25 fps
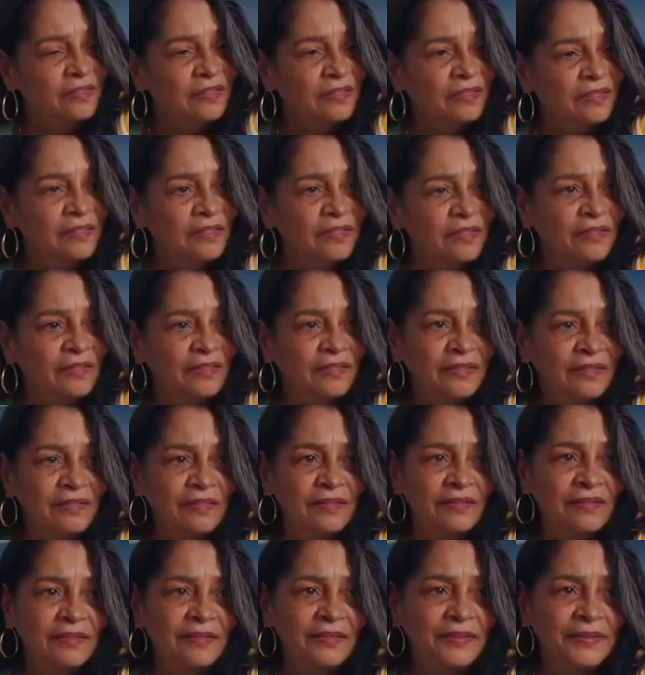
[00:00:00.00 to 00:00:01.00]

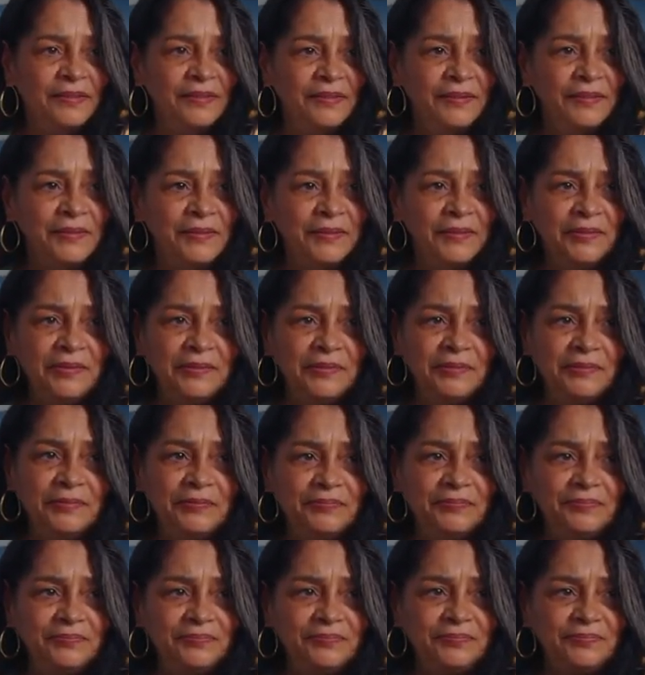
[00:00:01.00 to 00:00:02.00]

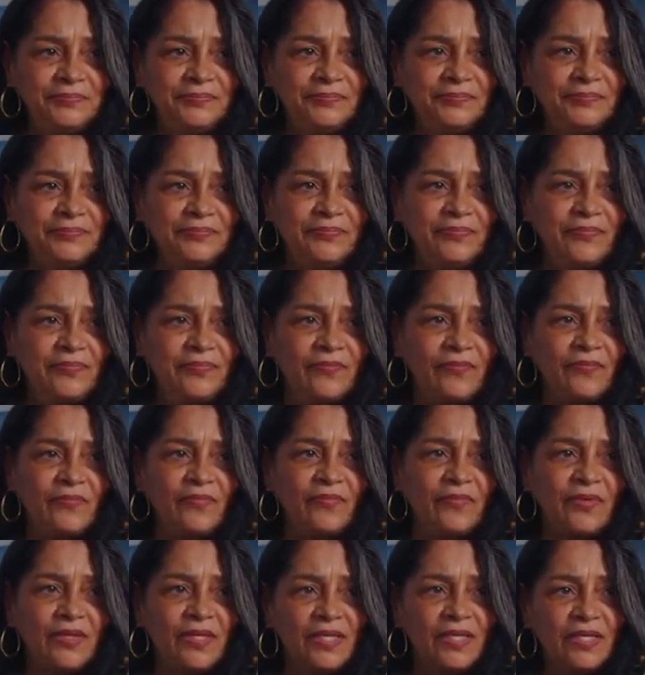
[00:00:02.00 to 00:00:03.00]

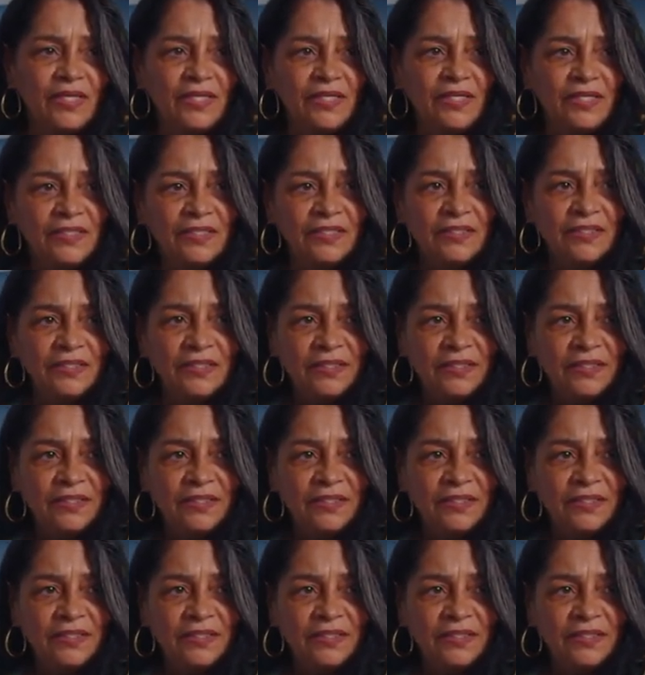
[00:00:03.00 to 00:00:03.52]
No one is speaking in this clip.